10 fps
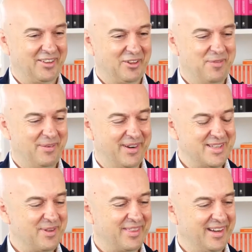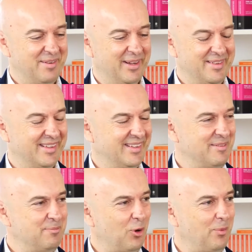of memories with her, but
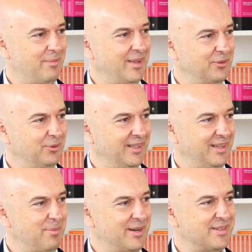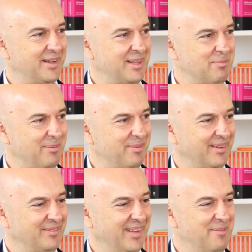uh, probably I'm not good at impersonating people.
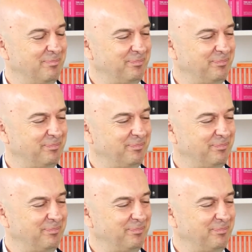Nice, yeah. nice.